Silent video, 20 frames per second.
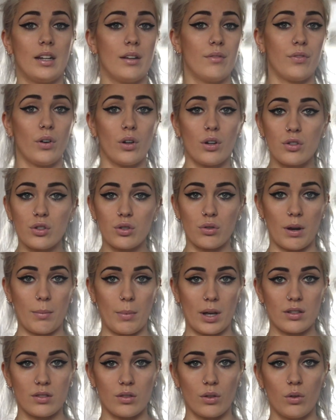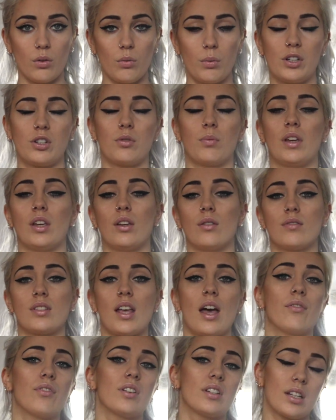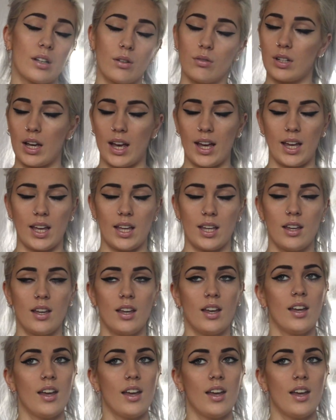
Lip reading: involuntary muscle which we use every single day.